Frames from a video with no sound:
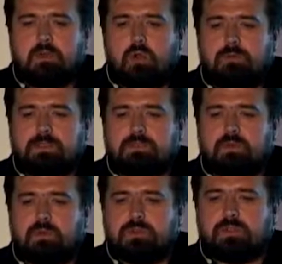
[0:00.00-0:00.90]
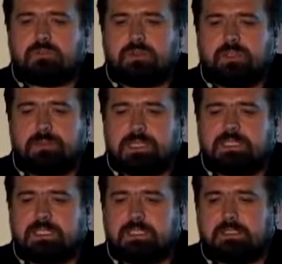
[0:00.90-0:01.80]
Always focus on
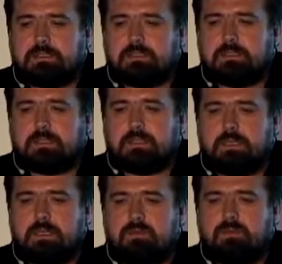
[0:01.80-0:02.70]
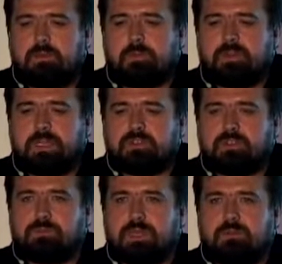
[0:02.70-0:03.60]
readability. Remember that you
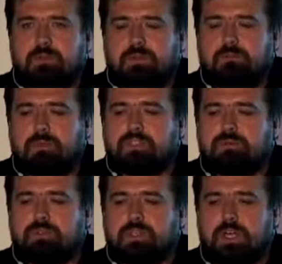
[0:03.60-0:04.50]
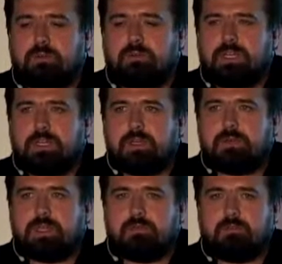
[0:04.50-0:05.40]
spend much more time reading
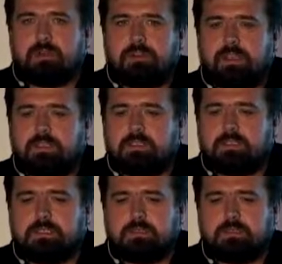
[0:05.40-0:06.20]
code than writing it.